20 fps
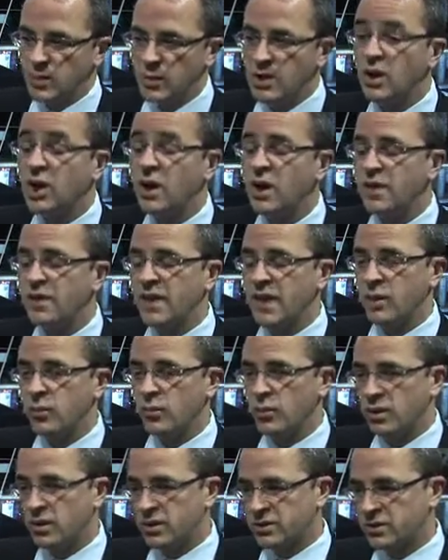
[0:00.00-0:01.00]
Beyond that,
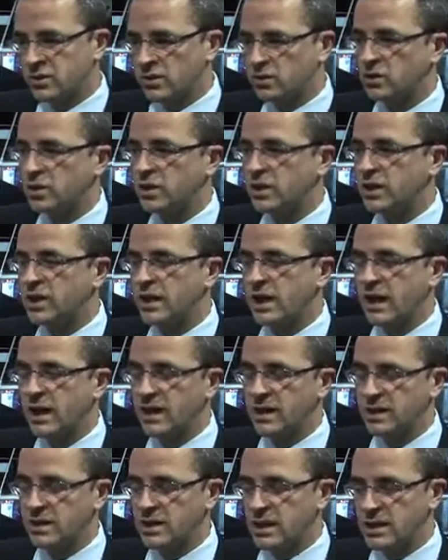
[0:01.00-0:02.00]
we're also looking
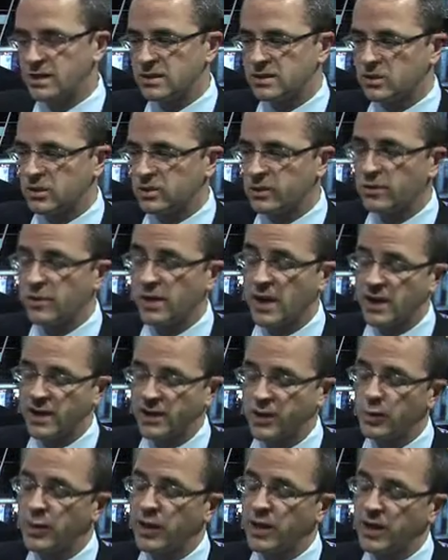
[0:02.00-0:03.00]
at and, and sort of
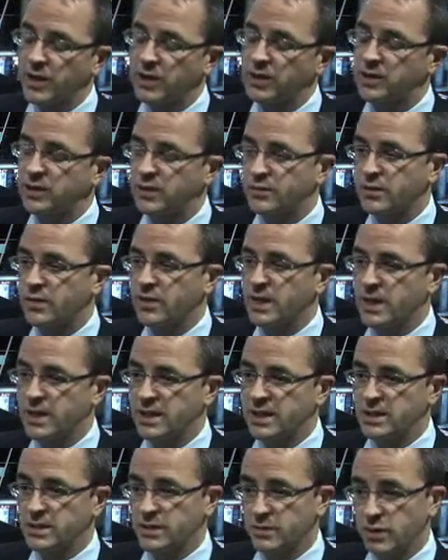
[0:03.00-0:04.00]
evaluating different
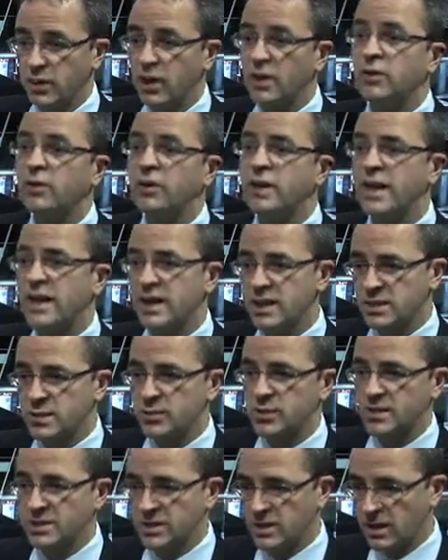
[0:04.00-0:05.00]
ideas for other
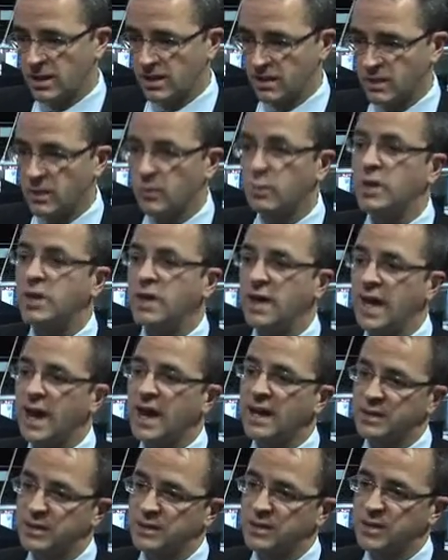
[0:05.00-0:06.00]
enhancements that, that we could
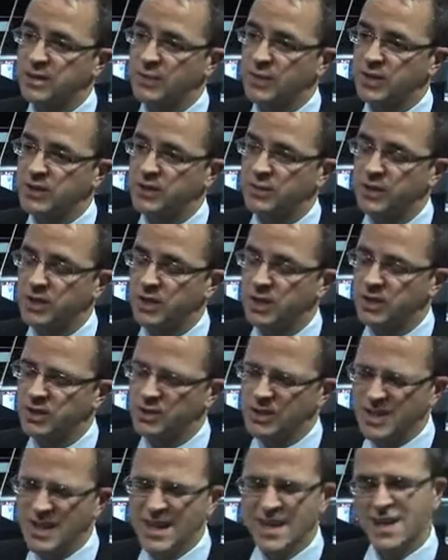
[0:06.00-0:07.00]
add to the
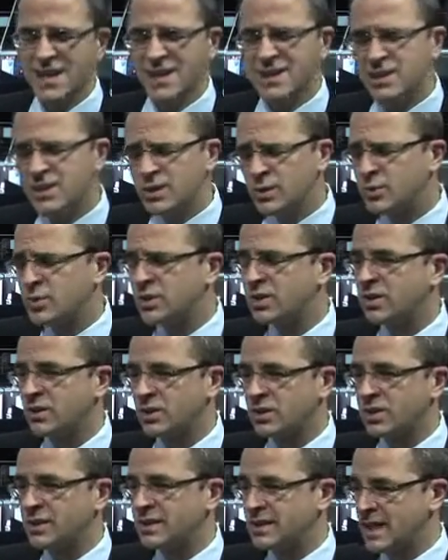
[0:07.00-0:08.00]
specification. It's still pretty
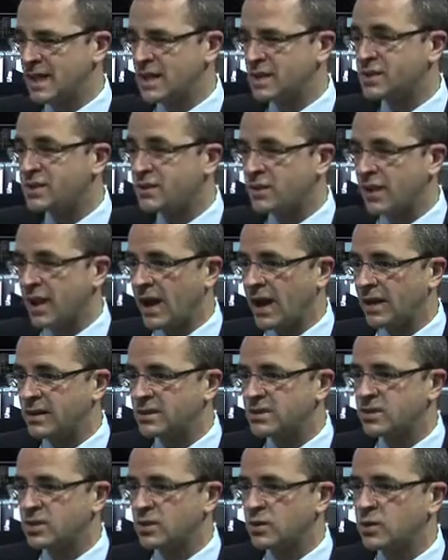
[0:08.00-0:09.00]
early days for that,
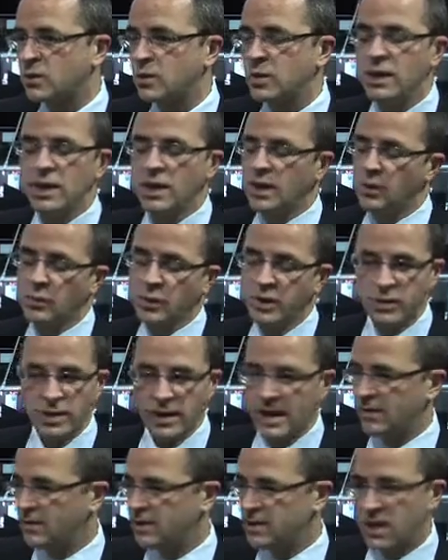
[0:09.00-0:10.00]
so we
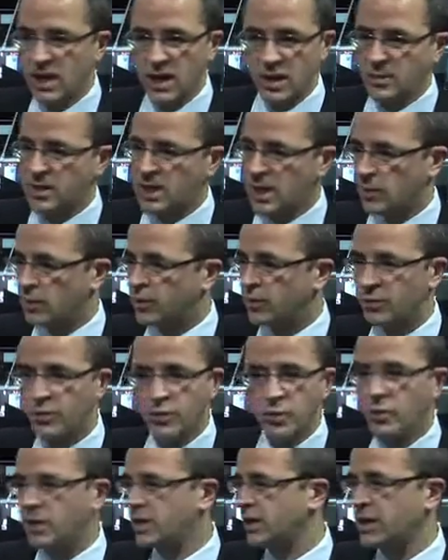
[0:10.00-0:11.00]
don't have a timetable
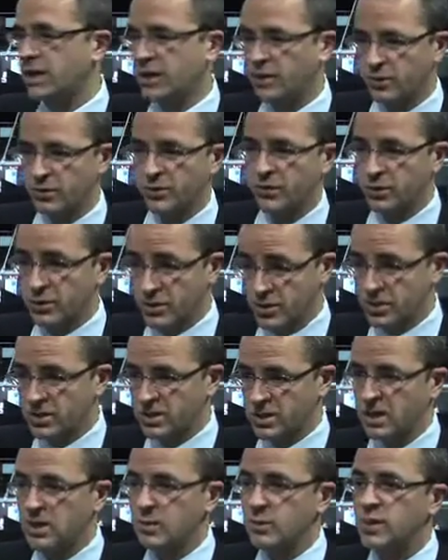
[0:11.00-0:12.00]
for when another version
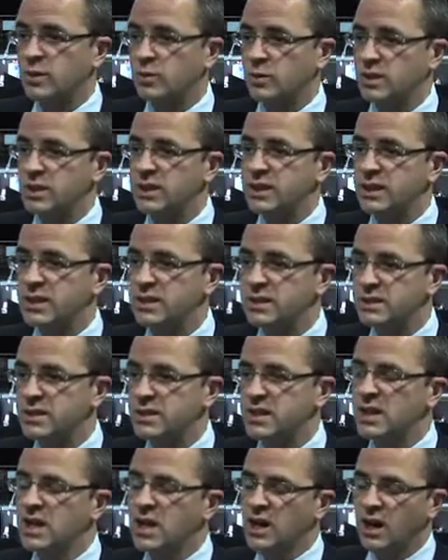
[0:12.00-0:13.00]
is going to be
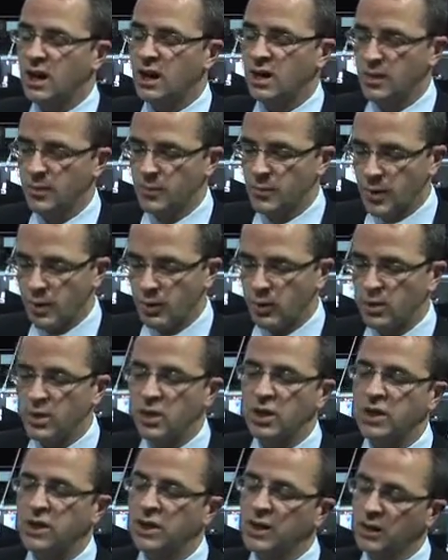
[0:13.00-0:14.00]
released. Um, but we're
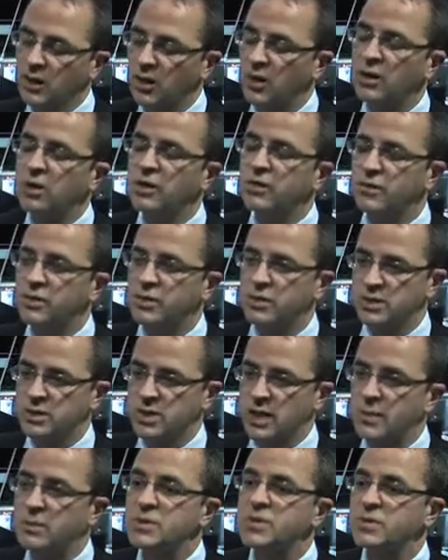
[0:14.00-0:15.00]
looking at all of
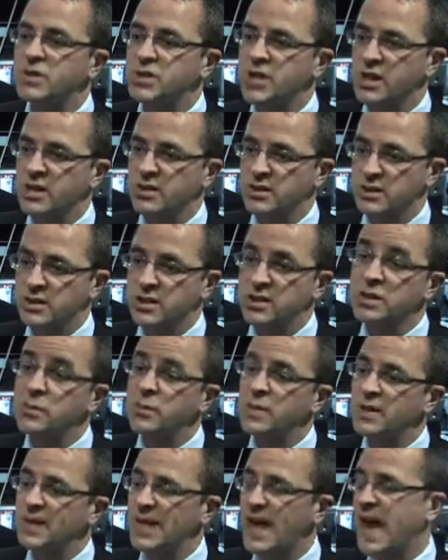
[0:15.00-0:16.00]
those types of changes as
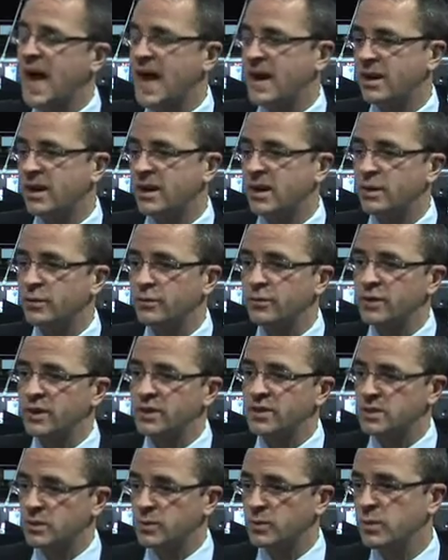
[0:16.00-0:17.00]
being additive,
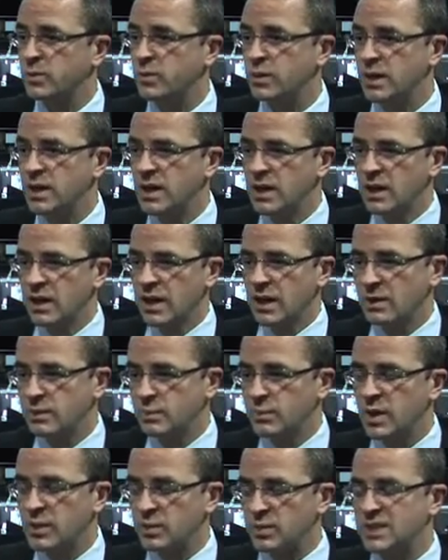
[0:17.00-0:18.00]
things that we would
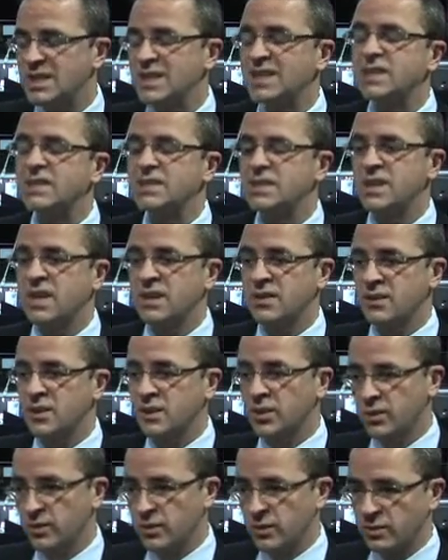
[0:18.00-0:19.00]
be able to extend the
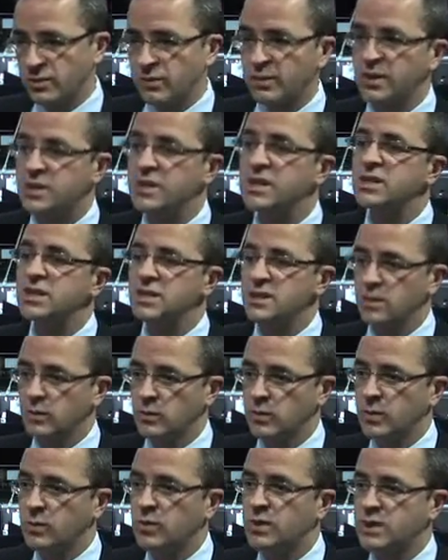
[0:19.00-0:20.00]
current fixed
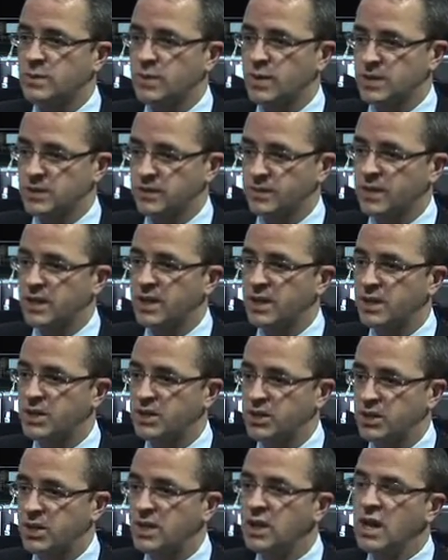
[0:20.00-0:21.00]
ATDL11
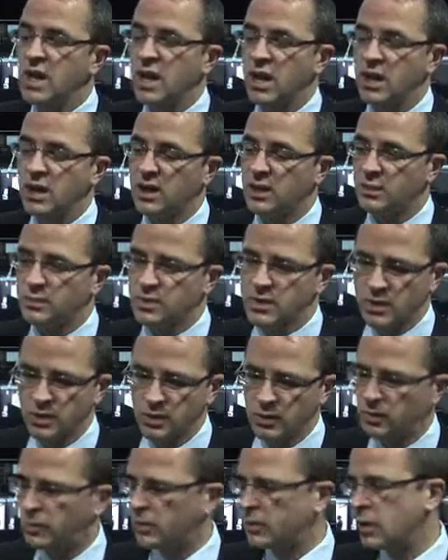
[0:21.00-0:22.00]
specification. Um,
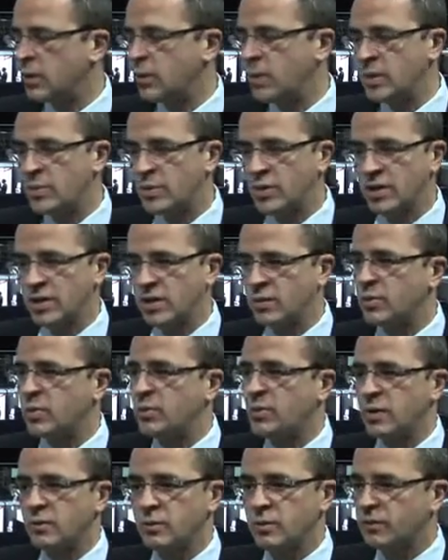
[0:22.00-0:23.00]
so, you know, people that
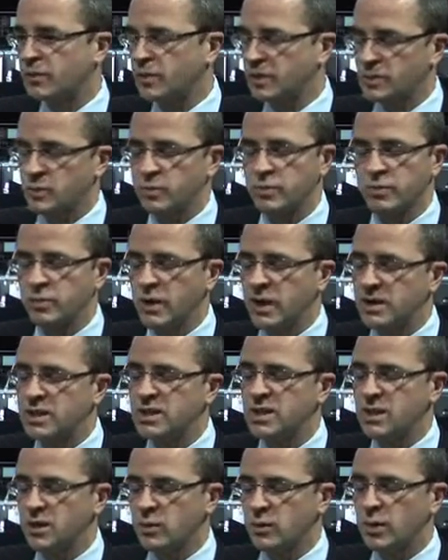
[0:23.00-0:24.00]
implement with fixed
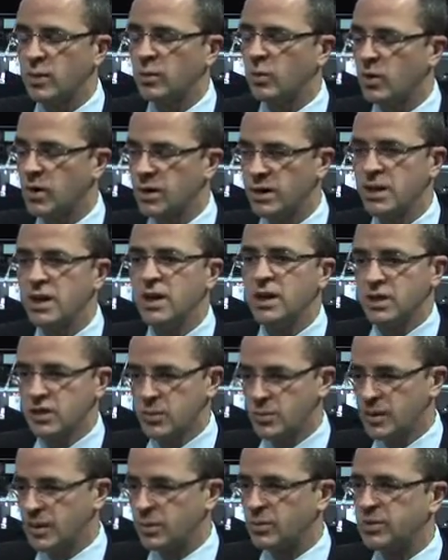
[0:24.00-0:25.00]
ATDL11
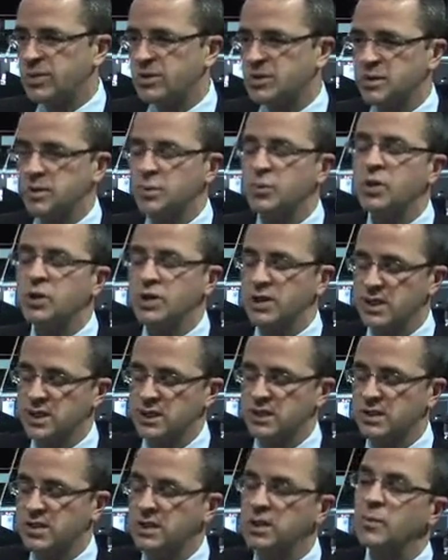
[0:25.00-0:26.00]
should be able to pretty
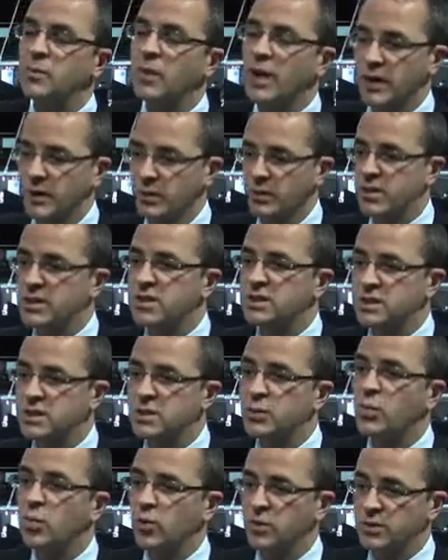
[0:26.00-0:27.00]
easily migrate to
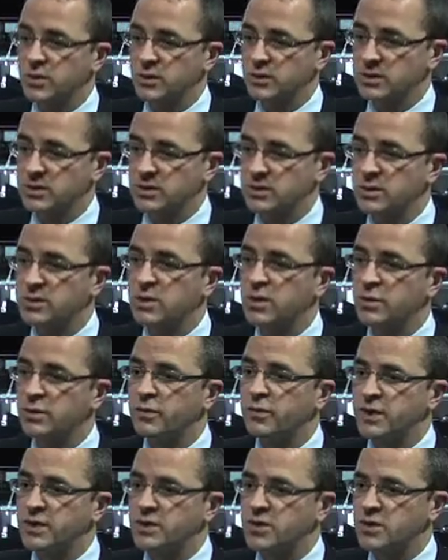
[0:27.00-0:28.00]
support those those other
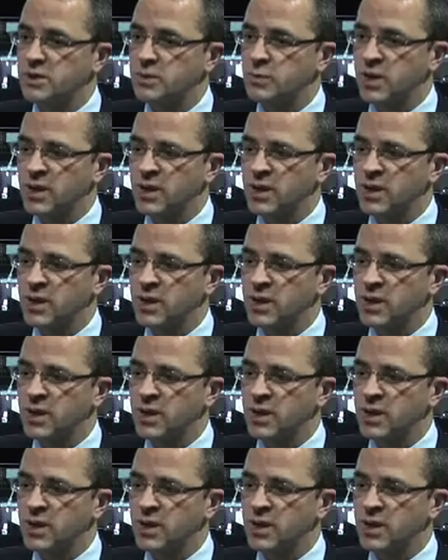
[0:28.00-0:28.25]
features.